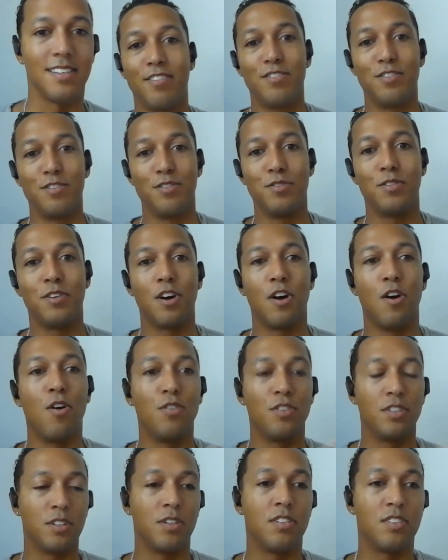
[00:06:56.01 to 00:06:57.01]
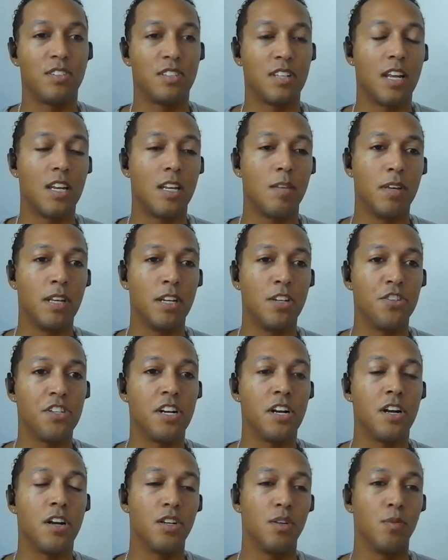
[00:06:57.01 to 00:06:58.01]
If you go to study to be an
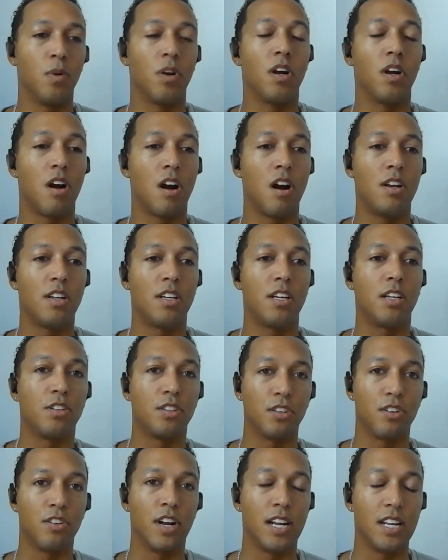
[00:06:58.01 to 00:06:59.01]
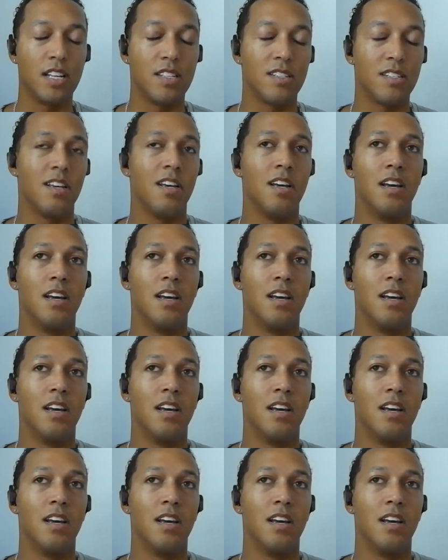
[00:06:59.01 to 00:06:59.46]
engineer and you work hard to get good grades,